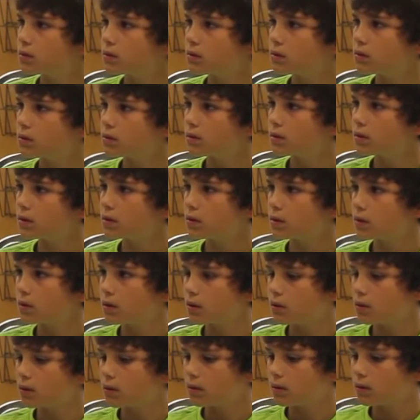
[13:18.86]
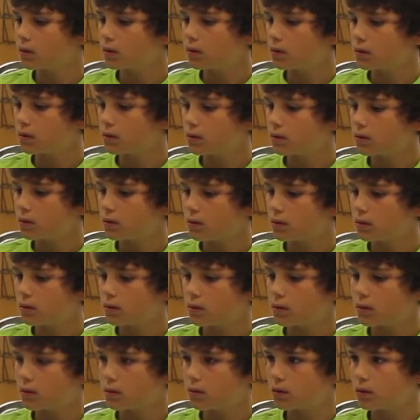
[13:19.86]

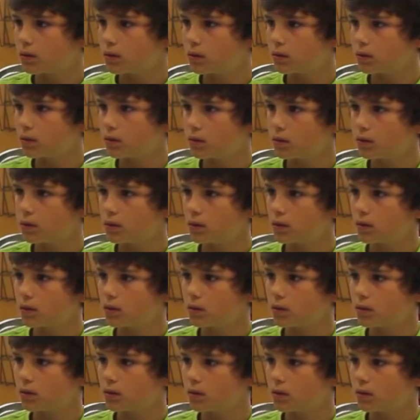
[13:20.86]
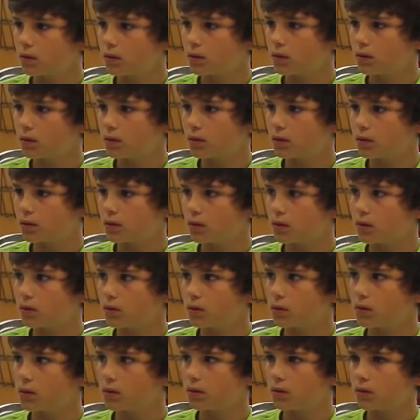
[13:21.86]

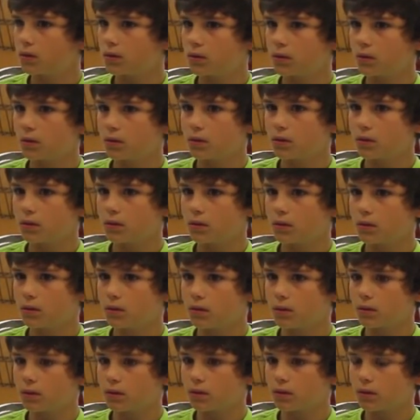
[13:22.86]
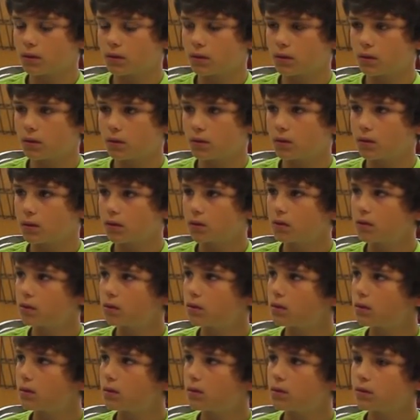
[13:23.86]

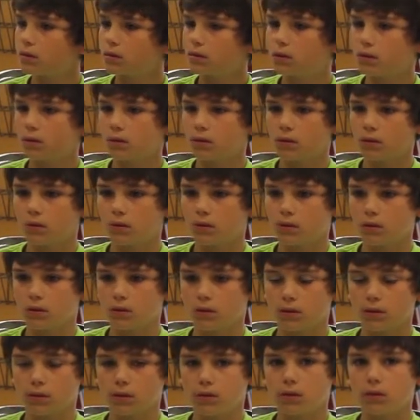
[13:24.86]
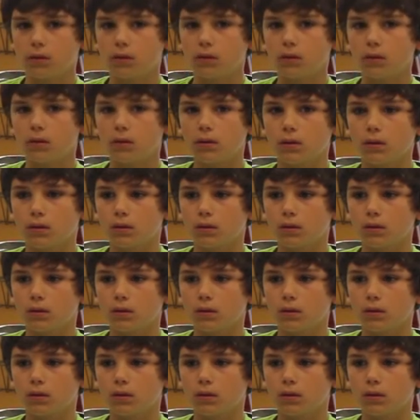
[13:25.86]
(silent)